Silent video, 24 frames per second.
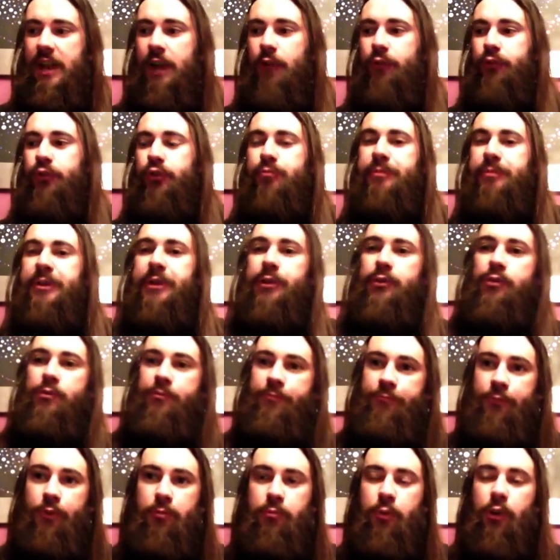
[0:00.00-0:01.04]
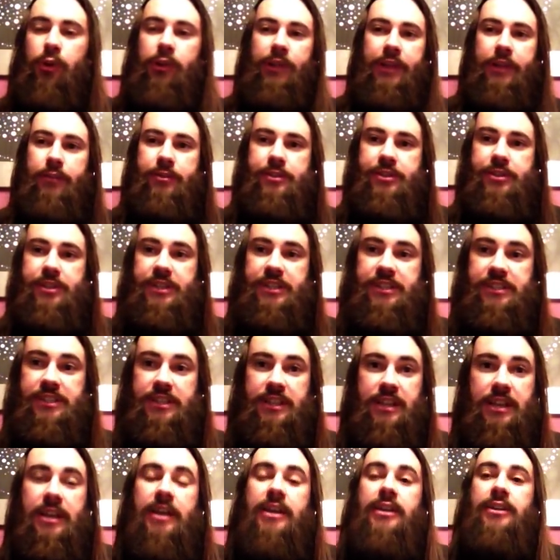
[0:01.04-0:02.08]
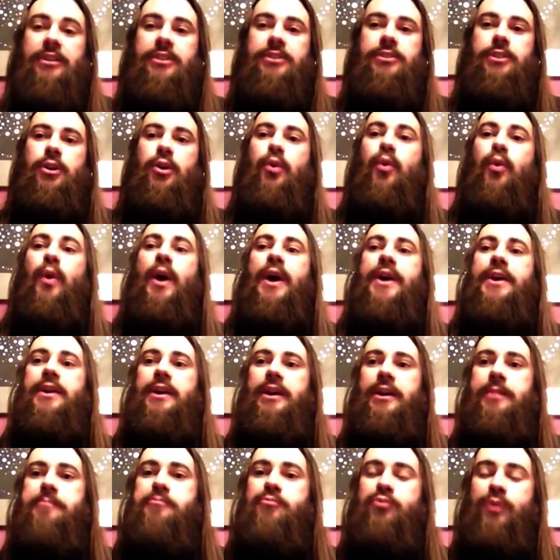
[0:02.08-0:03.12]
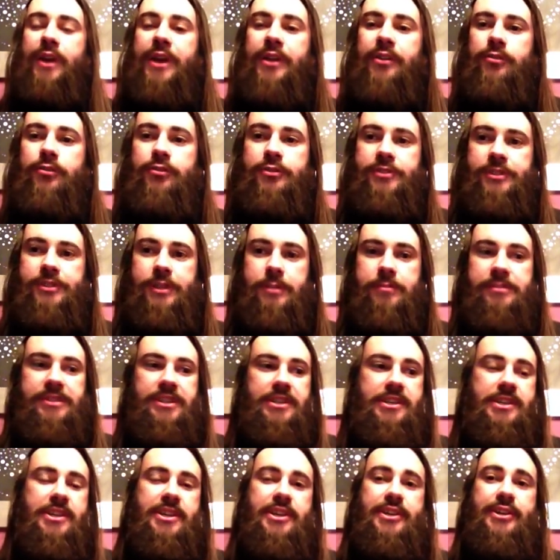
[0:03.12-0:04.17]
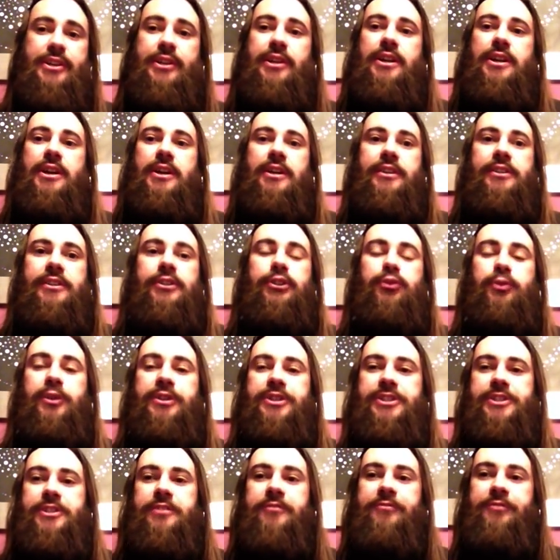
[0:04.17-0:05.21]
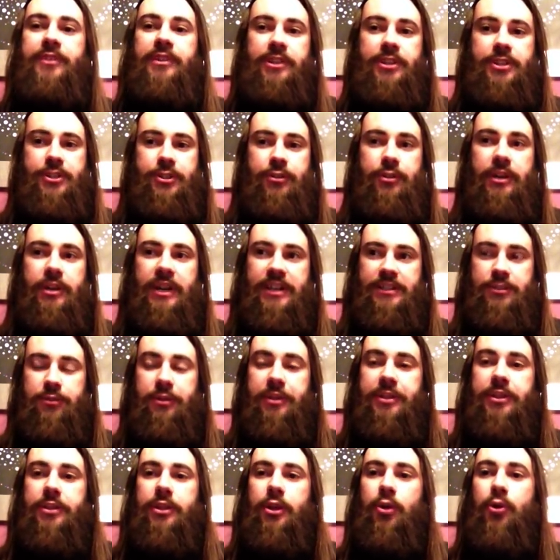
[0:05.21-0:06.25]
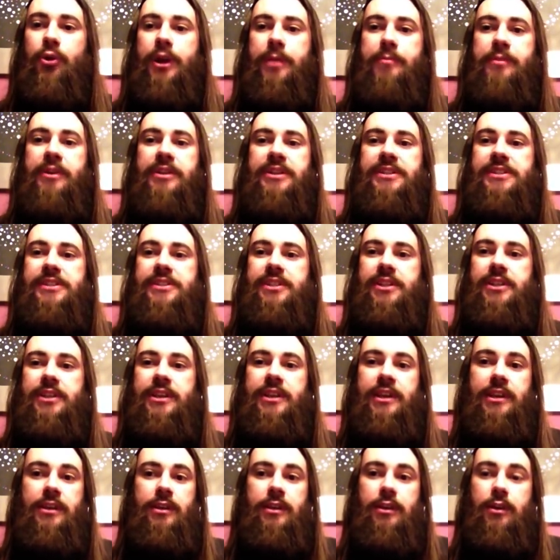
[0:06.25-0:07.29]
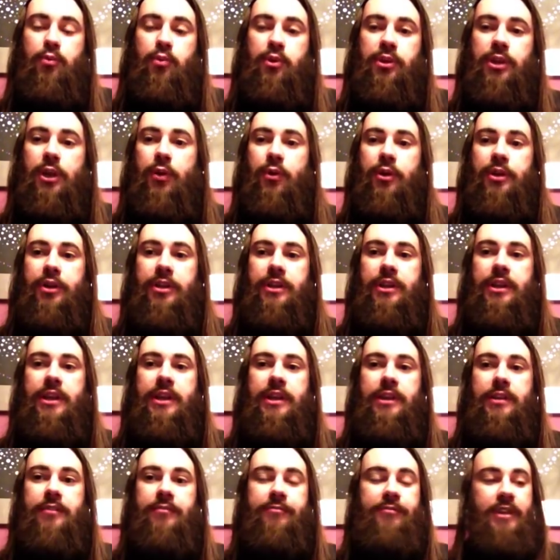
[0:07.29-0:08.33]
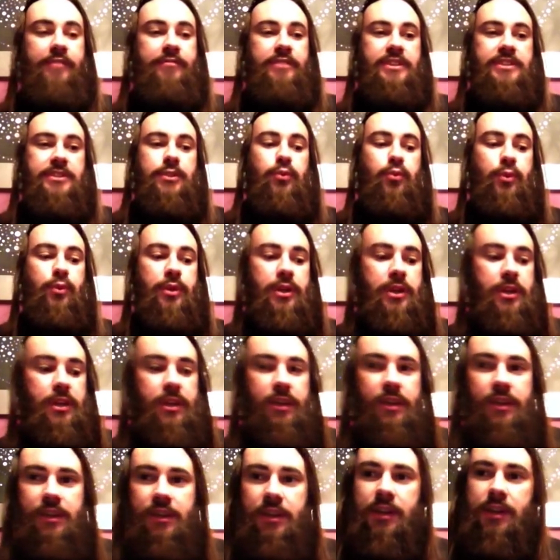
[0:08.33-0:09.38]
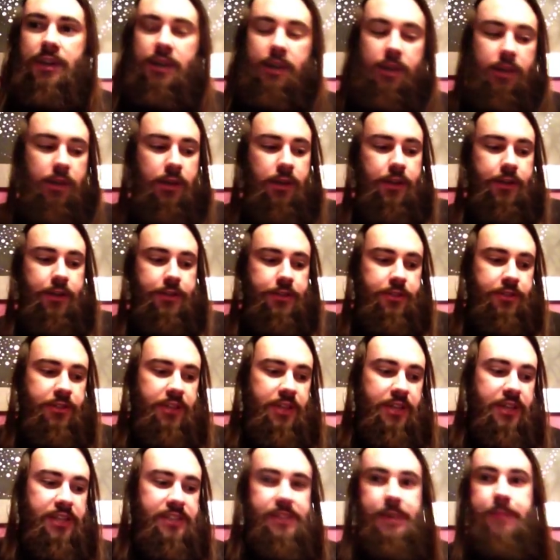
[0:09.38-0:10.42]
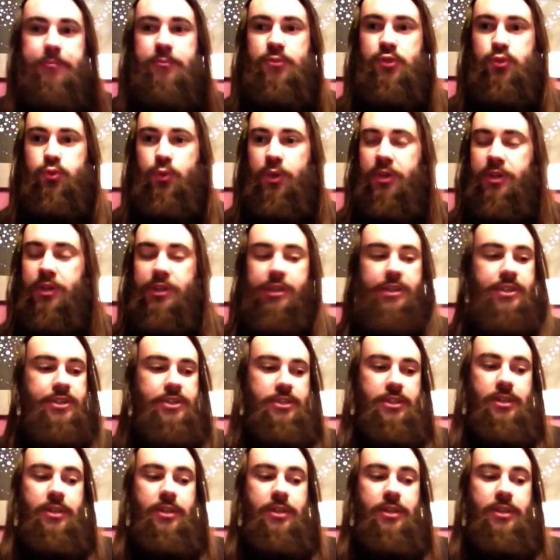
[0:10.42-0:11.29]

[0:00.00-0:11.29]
How do you make room for more languages? So I'm trying to do something here. Swedish and Finnish, you guys already know it. I'm going to study 1 hour a day, 5 days a week. Today I skipped Swedish.